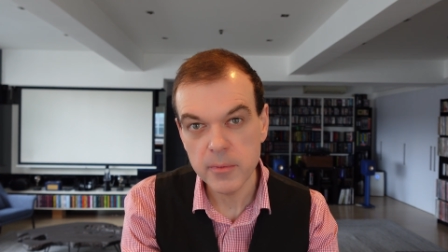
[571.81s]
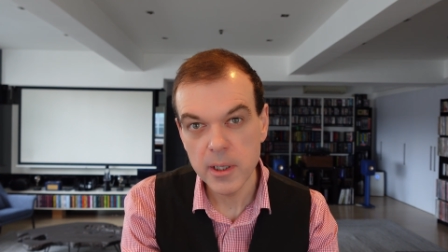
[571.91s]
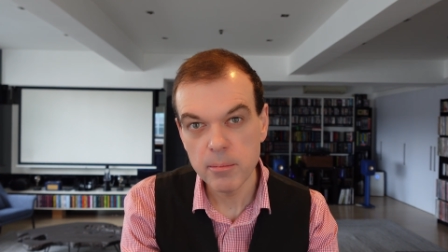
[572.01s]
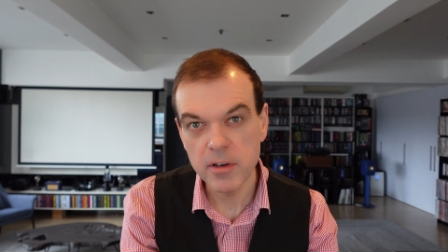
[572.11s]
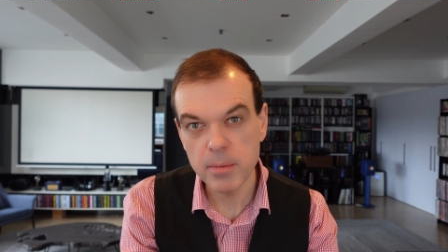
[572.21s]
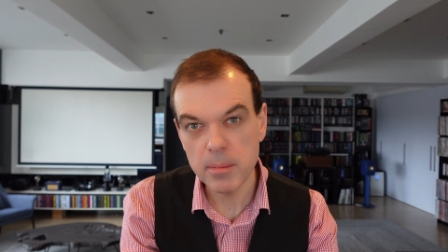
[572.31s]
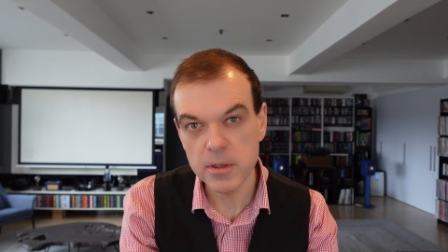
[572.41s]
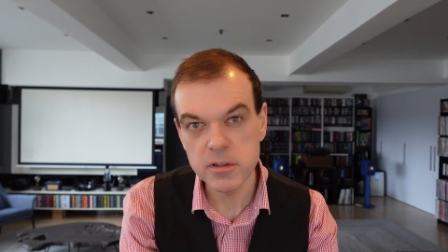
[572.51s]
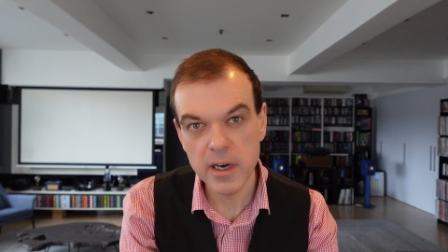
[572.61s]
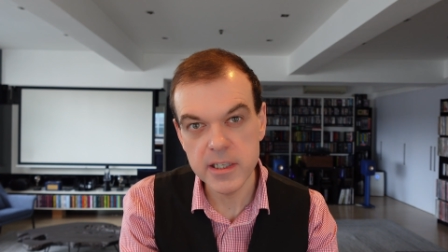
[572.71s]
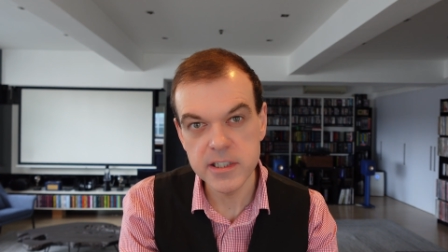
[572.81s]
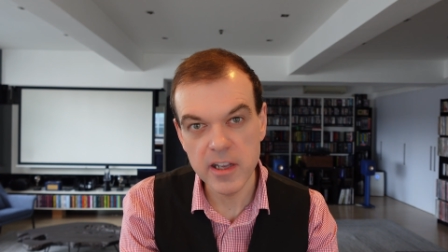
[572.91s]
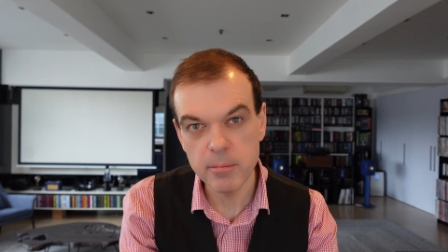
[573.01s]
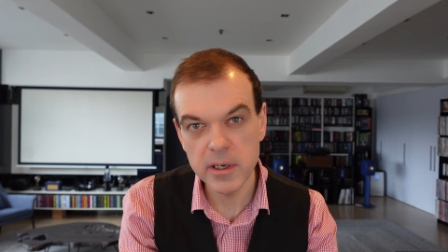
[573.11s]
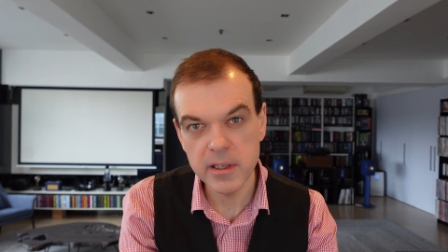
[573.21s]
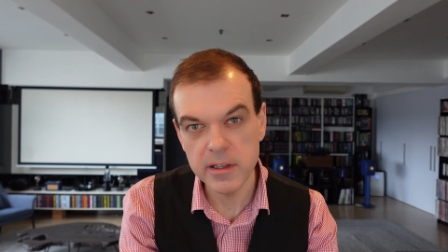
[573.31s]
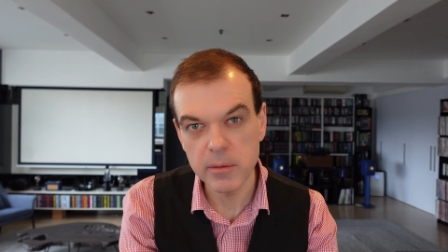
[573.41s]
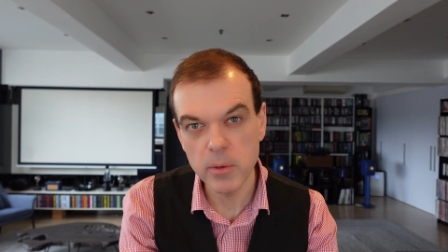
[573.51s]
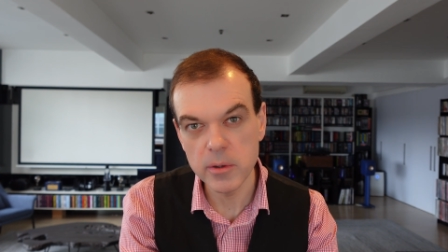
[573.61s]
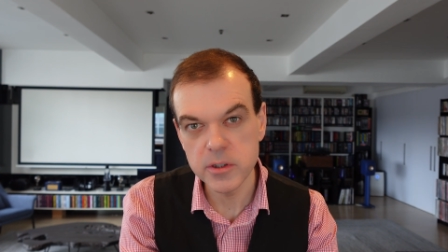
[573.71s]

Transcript: But if people are trying to save money, they think, well,